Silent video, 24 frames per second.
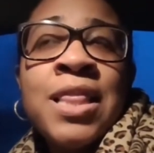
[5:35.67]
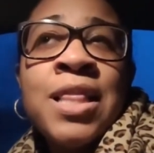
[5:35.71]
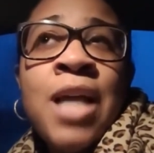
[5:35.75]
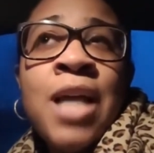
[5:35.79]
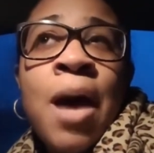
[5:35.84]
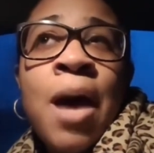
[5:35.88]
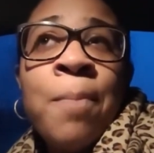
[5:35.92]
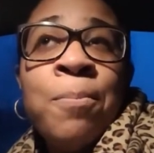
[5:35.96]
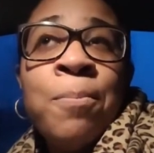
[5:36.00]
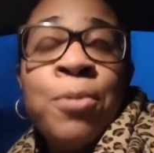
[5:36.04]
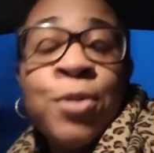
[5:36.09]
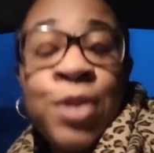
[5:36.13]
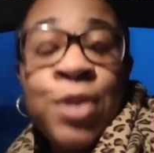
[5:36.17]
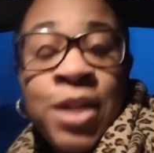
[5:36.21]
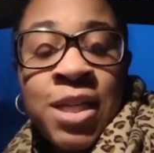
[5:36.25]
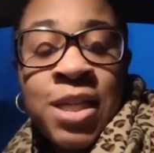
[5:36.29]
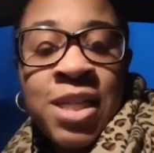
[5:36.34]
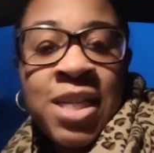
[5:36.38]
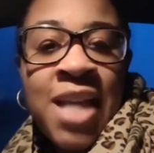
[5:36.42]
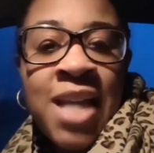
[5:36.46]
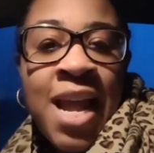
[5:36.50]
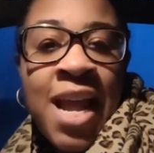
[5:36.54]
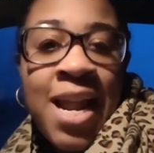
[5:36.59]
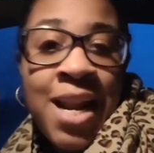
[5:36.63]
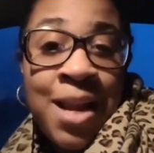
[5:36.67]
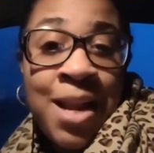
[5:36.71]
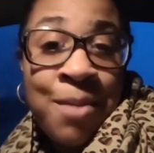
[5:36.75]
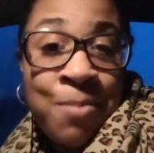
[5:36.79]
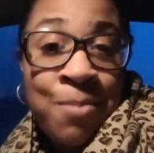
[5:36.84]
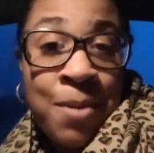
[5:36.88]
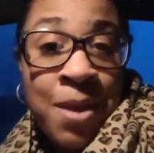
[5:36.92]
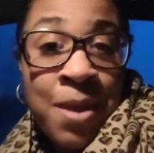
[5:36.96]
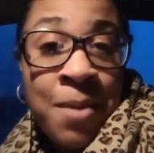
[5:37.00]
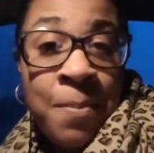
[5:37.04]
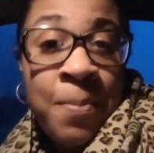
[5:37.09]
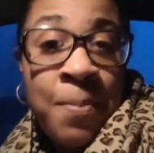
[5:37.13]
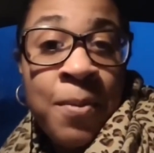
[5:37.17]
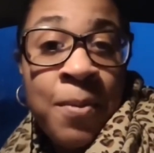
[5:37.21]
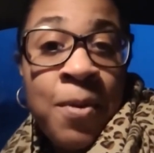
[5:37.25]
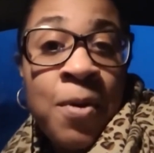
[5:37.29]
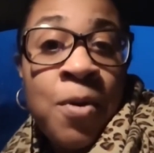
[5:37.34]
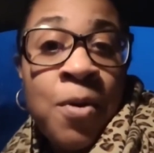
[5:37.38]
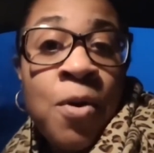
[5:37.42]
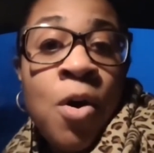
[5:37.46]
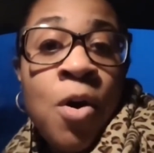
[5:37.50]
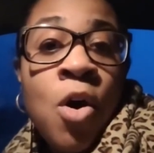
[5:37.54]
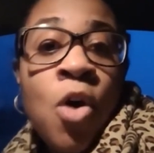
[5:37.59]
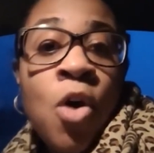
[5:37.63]
appreciating
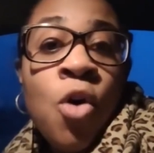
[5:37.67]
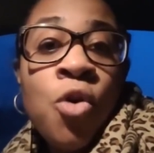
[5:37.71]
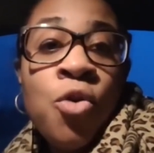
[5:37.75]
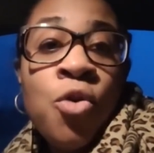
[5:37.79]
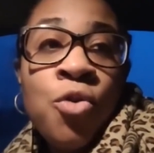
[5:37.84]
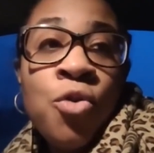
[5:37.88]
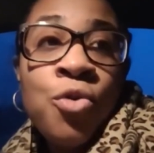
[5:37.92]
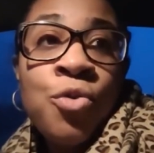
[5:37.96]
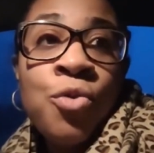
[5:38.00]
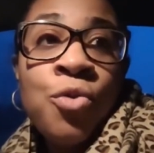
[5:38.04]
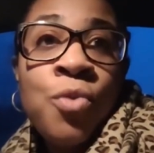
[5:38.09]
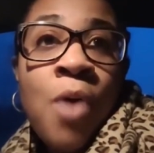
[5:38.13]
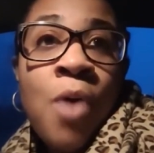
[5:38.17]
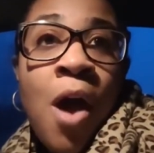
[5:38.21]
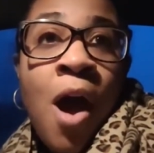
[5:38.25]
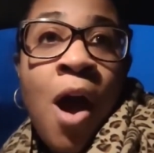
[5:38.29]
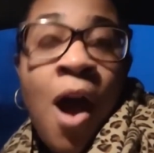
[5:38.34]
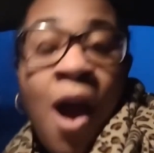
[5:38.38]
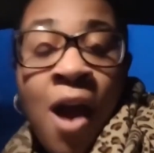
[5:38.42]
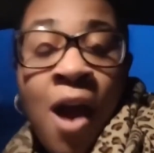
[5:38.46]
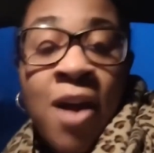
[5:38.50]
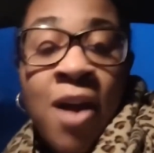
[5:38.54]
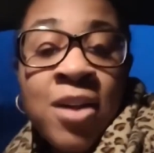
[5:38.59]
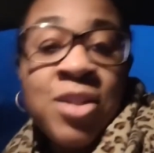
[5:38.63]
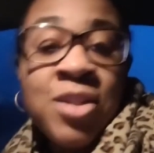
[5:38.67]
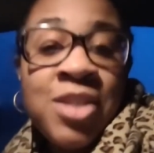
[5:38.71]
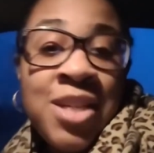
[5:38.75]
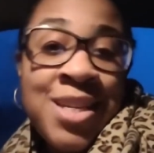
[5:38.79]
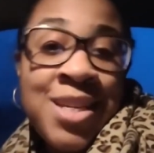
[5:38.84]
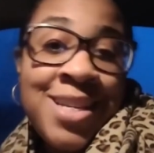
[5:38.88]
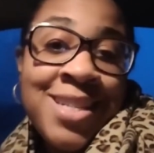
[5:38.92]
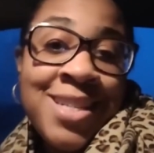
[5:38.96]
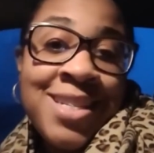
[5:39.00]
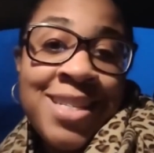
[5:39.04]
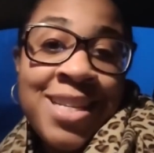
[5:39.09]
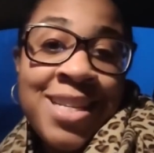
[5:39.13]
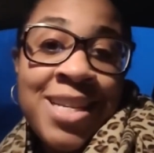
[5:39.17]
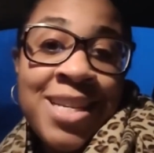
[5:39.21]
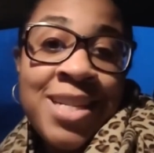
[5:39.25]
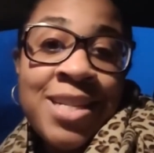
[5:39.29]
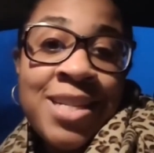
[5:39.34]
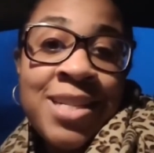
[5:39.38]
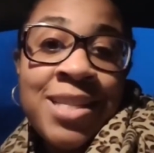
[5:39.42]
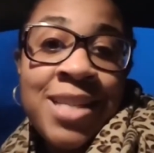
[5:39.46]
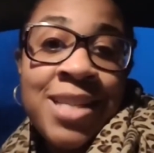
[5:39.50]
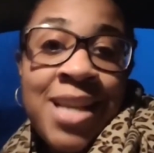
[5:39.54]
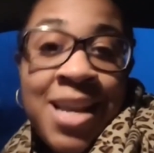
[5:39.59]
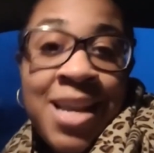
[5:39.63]
people who are
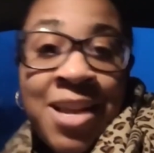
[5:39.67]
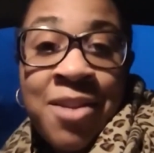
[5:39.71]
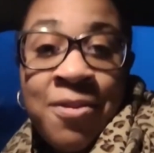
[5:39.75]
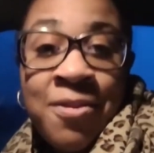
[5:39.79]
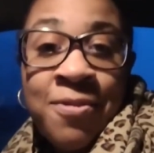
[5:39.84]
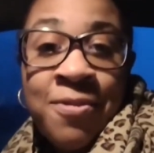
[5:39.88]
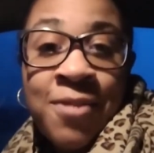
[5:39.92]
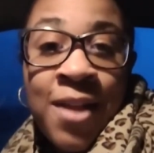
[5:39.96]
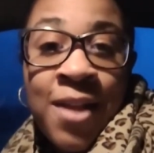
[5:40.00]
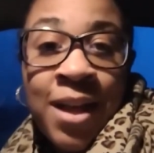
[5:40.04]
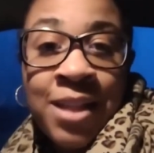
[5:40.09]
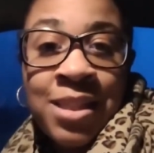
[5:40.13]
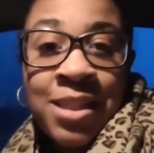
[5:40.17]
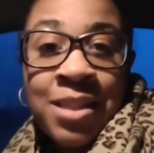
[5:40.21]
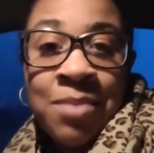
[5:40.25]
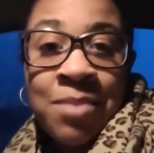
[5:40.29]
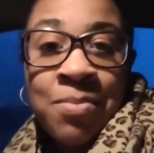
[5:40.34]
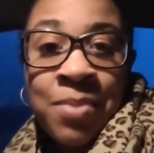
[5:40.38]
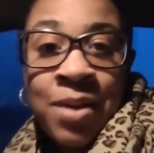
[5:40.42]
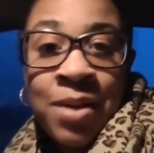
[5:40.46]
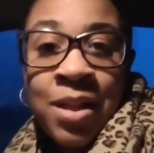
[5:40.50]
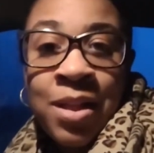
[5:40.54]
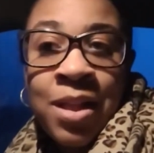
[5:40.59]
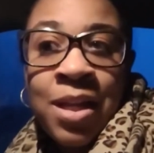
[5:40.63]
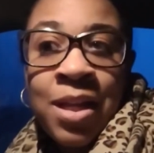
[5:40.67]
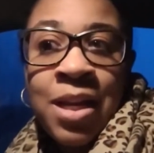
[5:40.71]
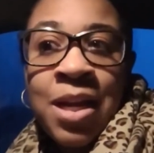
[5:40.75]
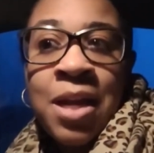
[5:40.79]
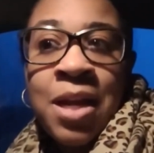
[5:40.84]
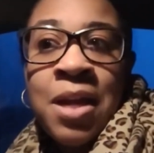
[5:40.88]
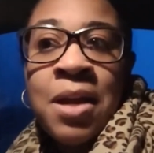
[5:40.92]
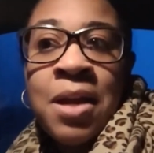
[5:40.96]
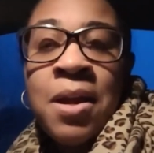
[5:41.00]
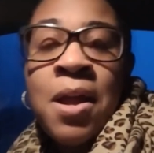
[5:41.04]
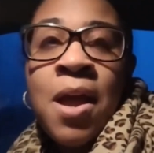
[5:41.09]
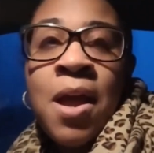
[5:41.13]
geniuses in flexibility